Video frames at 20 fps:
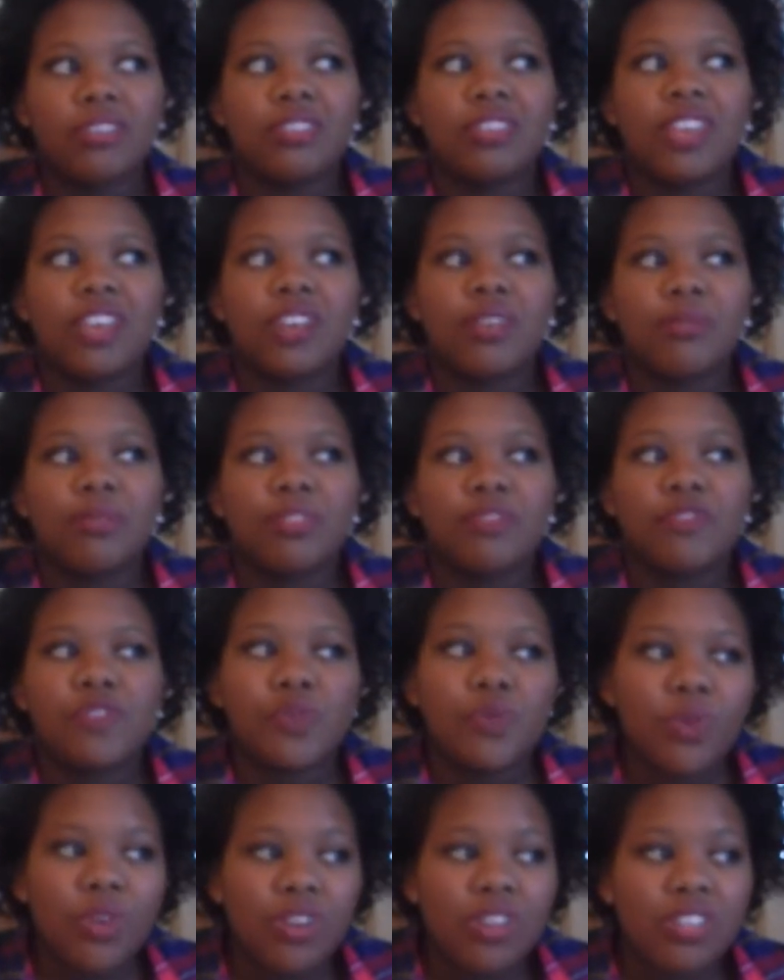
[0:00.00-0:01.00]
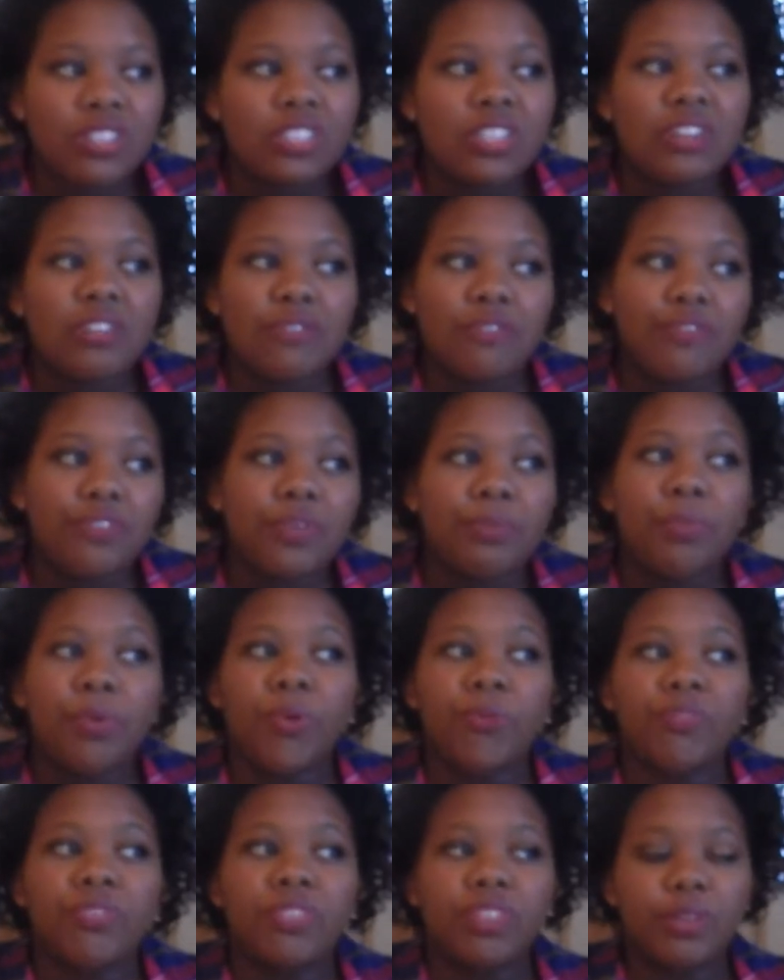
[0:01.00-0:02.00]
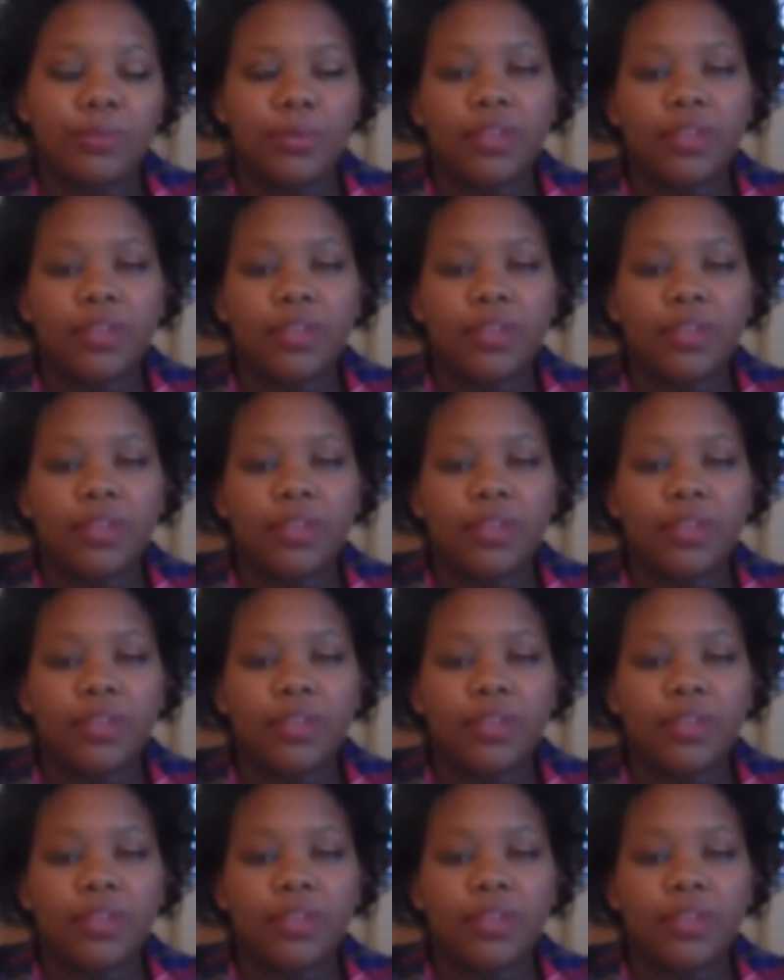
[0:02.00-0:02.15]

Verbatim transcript: yeah, but if you wear it, it's gonna fit perfectly.